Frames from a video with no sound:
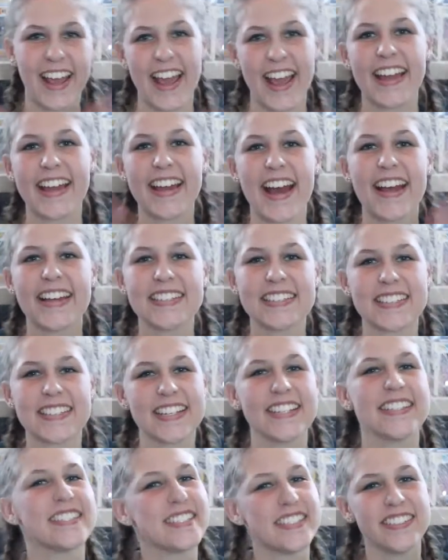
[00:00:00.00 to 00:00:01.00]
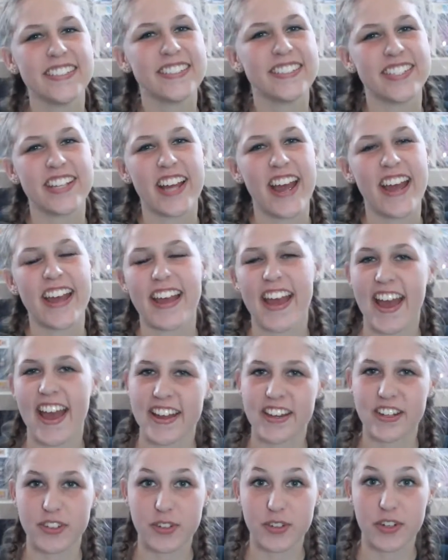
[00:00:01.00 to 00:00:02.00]
Hey guys, it's Jay
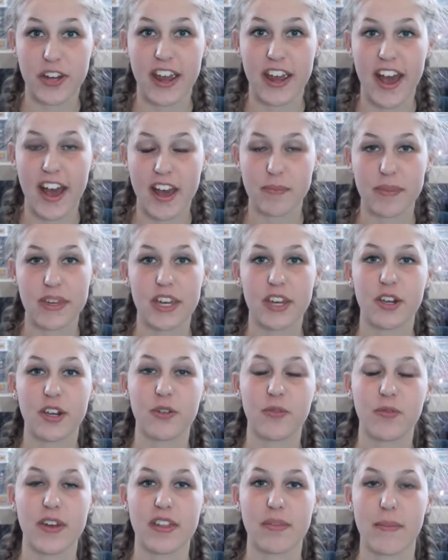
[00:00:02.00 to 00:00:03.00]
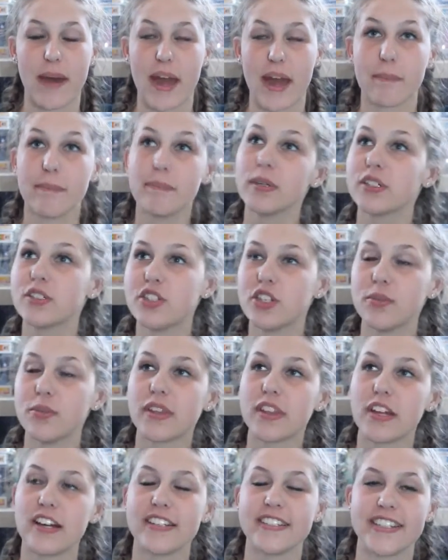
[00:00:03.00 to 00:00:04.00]
and today I'm here with my
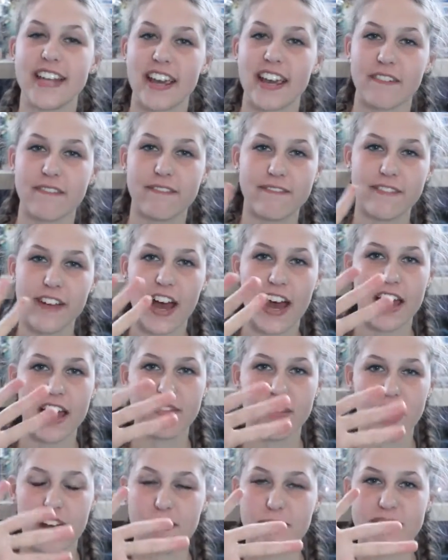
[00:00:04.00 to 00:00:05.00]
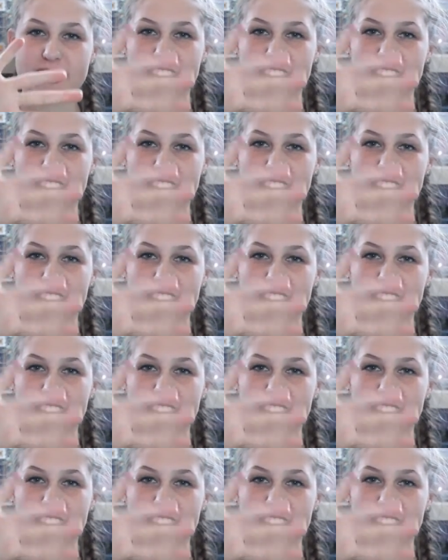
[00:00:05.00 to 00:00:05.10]
Booktubeathon Day 5 update.